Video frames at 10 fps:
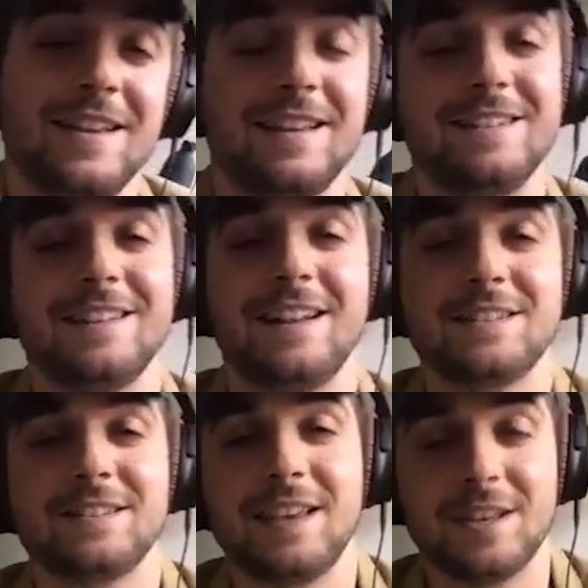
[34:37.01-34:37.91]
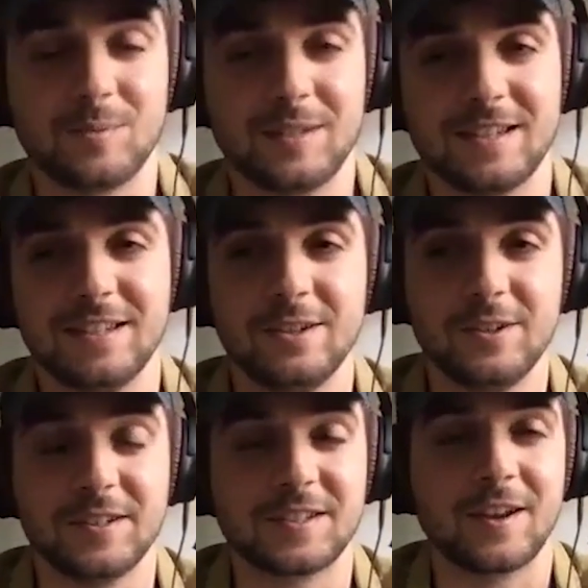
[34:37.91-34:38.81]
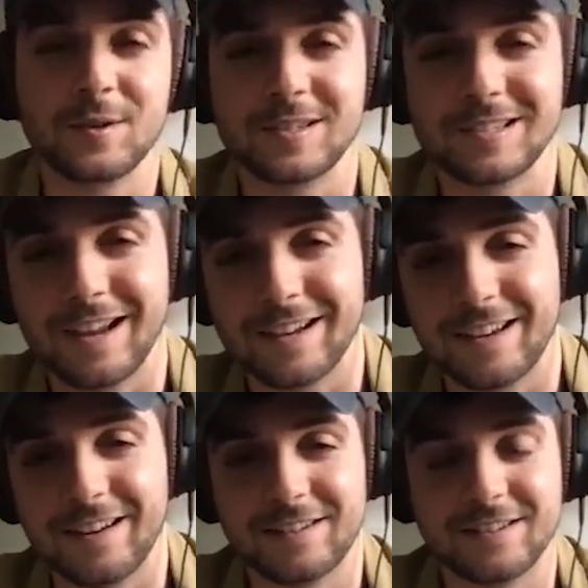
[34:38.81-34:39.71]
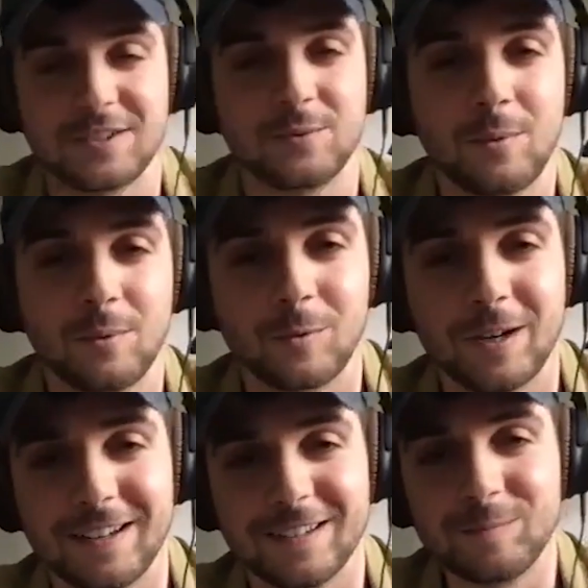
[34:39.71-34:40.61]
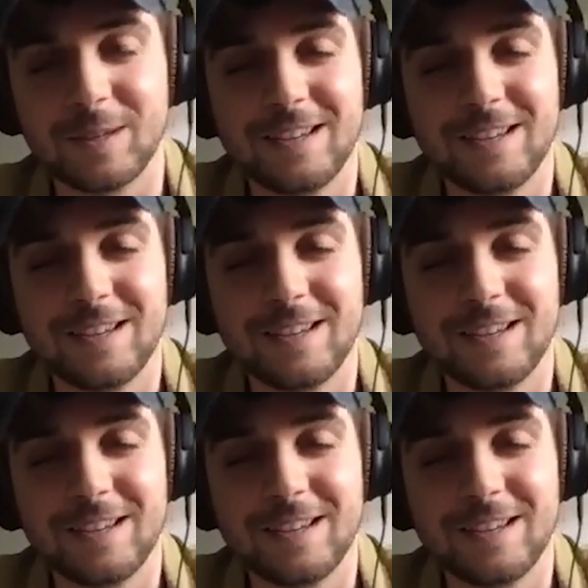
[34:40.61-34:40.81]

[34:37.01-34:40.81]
And honestly, as we continue to discuss and kind of connect it to what we're reading.